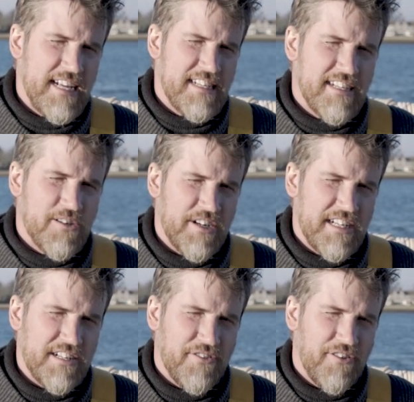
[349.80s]
easy to
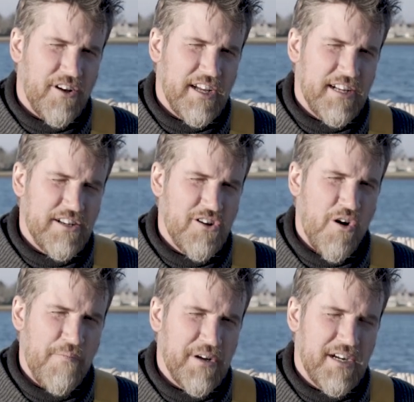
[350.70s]
identify
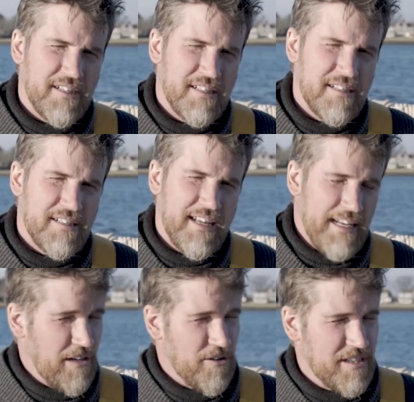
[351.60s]
knot because
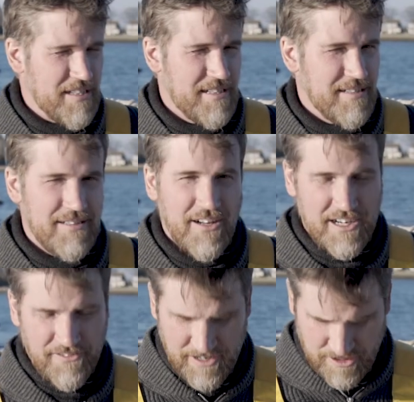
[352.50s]
it looks
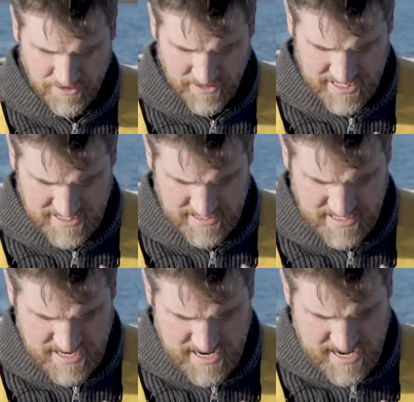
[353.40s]
like a figure of 8,
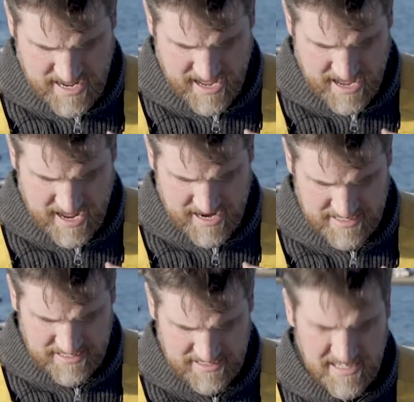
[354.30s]

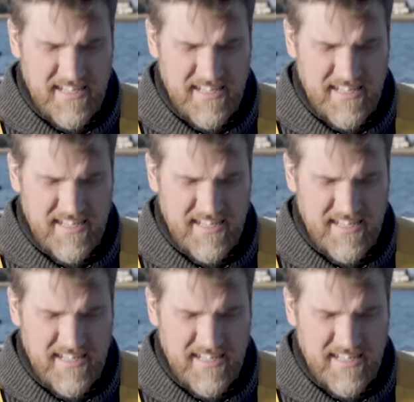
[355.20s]
and